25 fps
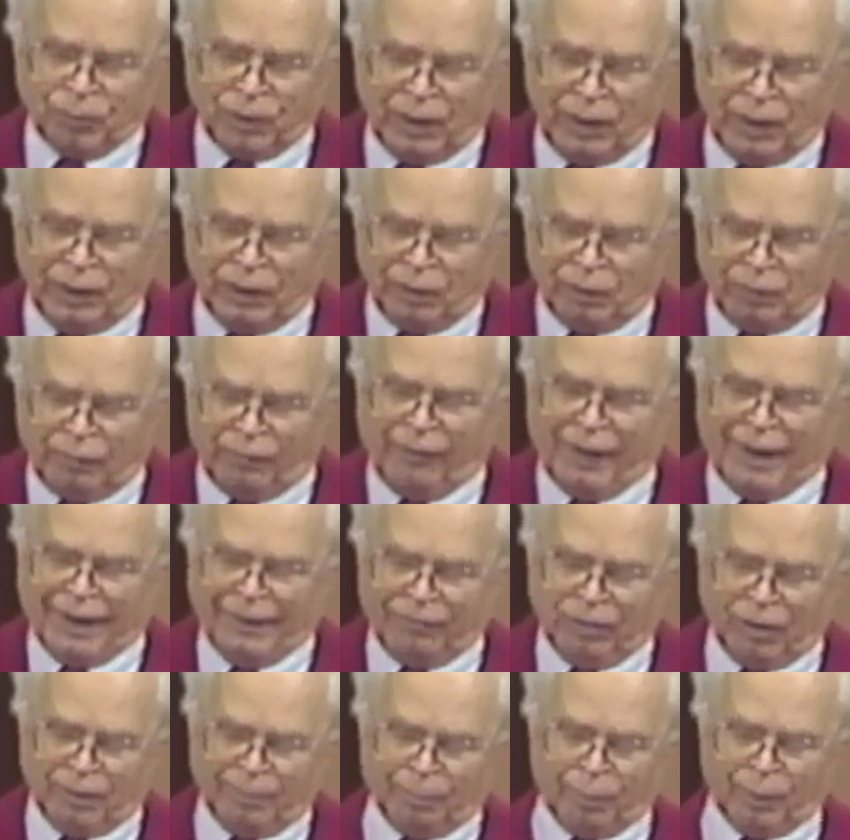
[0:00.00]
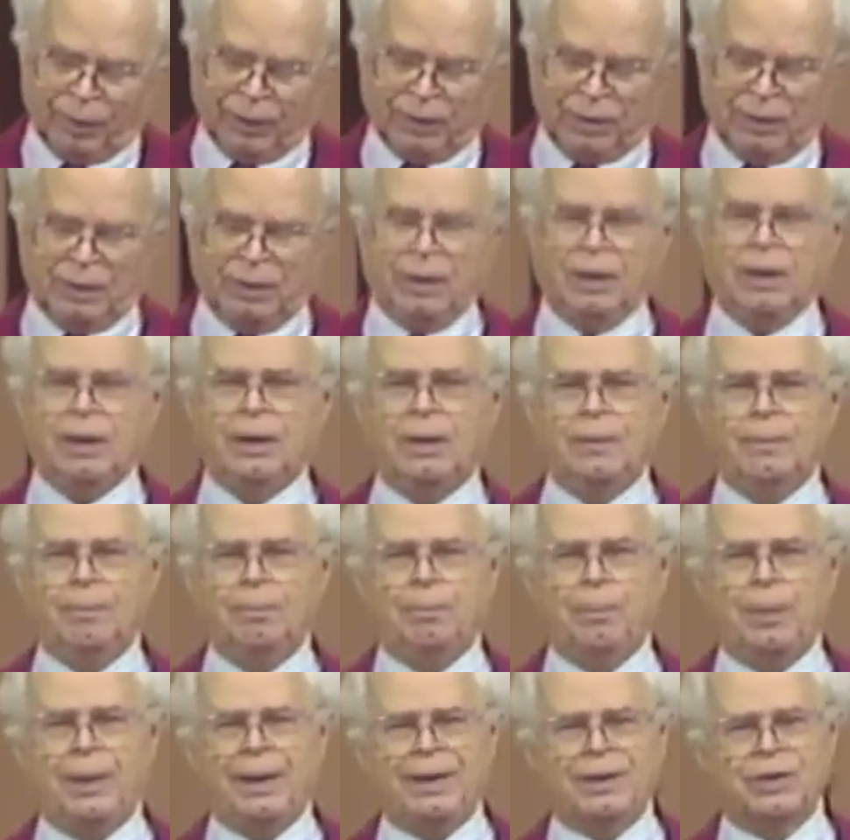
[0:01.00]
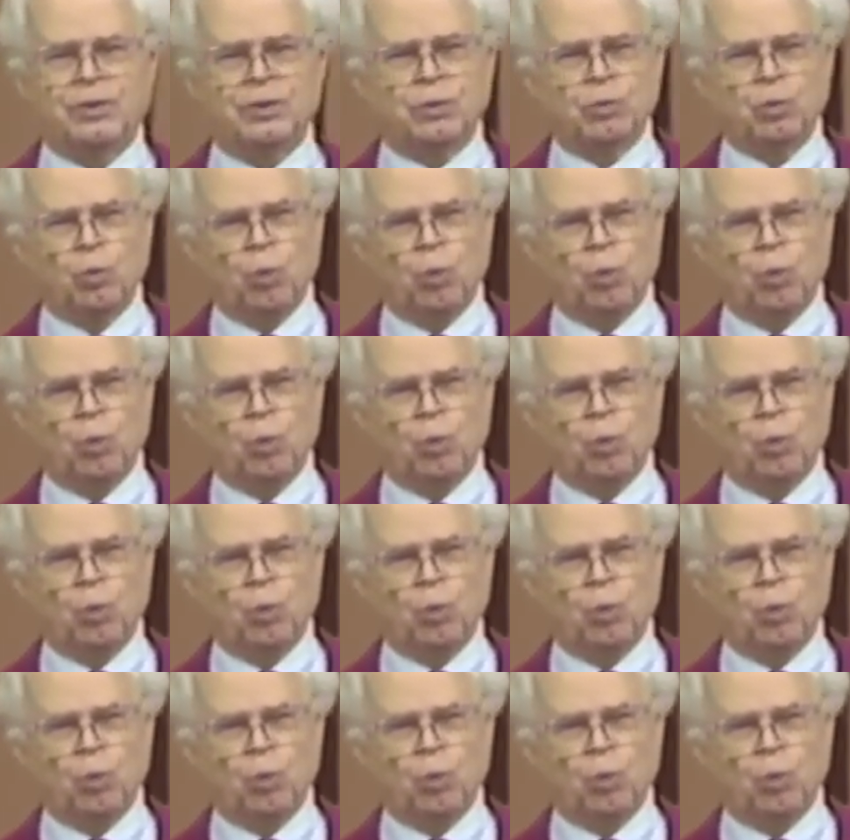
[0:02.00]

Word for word: in the revival in Britain passed